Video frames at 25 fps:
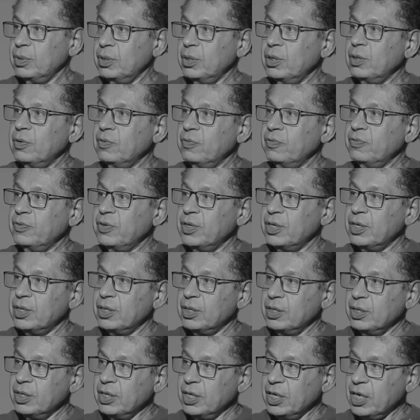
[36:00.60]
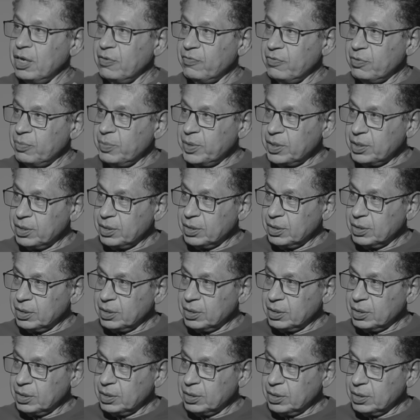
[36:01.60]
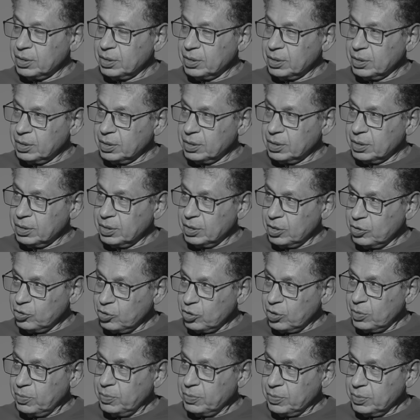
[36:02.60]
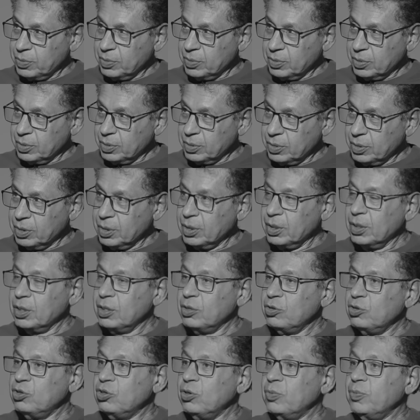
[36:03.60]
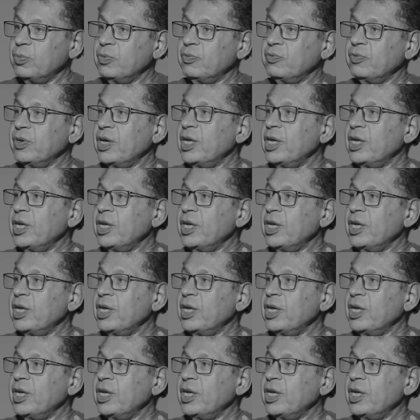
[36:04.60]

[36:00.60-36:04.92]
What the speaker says: of the government, the job, mm-hmm. job of